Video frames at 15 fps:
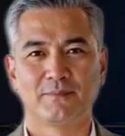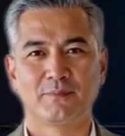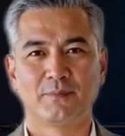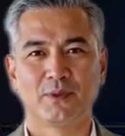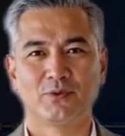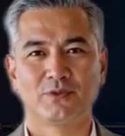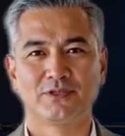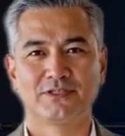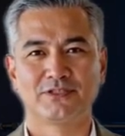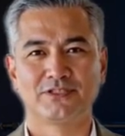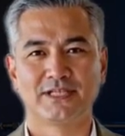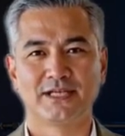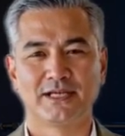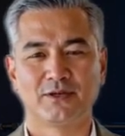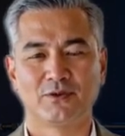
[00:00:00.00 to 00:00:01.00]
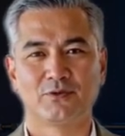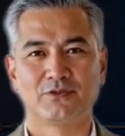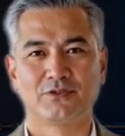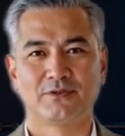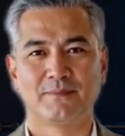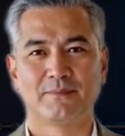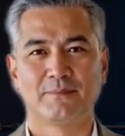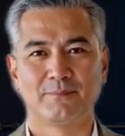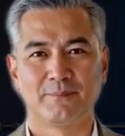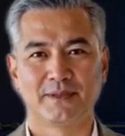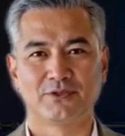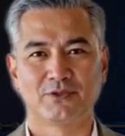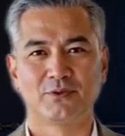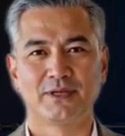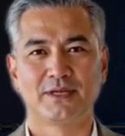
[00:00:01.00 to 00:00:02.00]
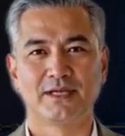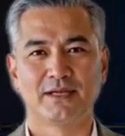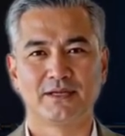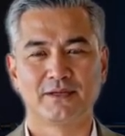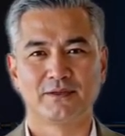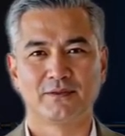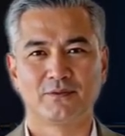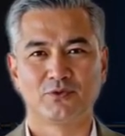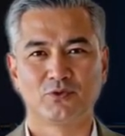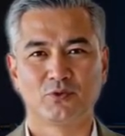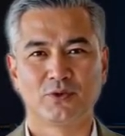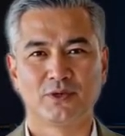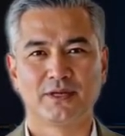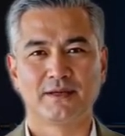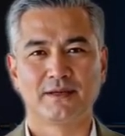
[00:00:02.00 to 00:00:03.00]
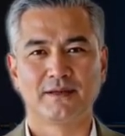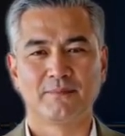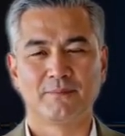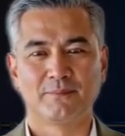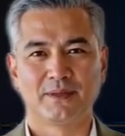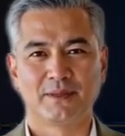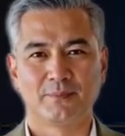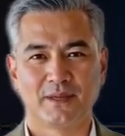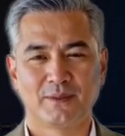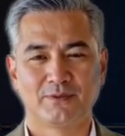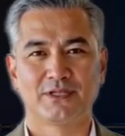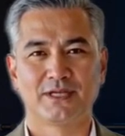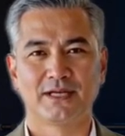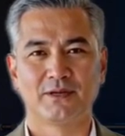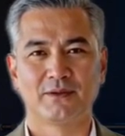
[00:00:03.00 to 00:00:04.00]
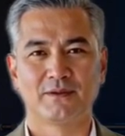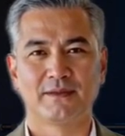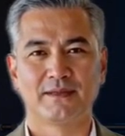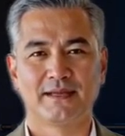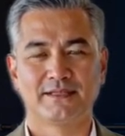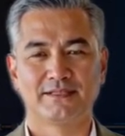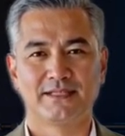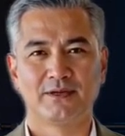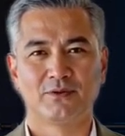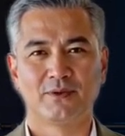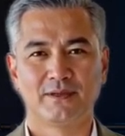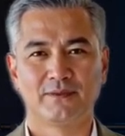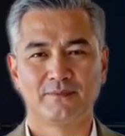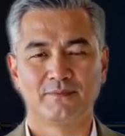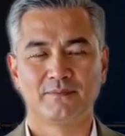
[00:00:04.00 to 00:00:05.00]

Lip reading: modes and scales, Mixolydian, Dorian, bebop scale, etc.